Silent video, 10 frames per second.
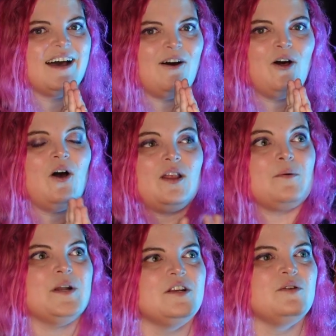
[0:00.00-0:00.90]
all I
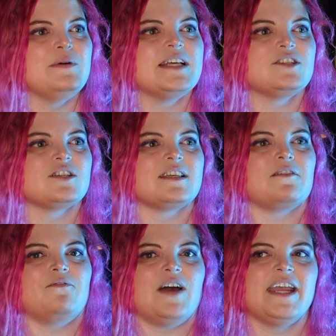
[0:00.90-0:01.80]
want to do is just like
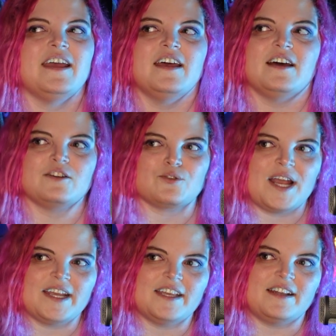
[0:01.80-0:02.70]
fight a
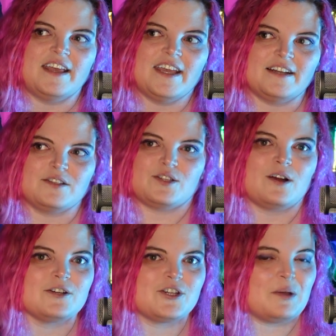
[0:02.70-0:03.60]
dragon in a
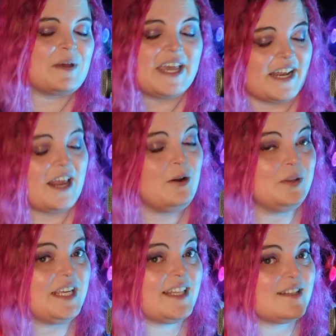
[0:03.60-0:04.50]
starship, and I
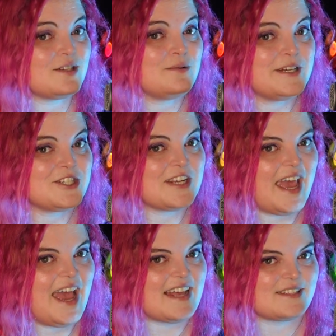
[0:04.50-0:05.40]
don't think that's too much
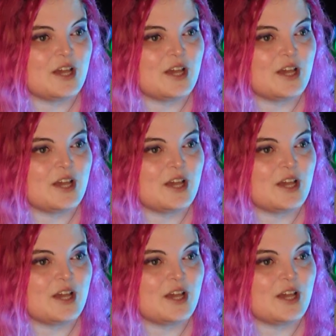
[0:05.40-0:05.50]
to ask.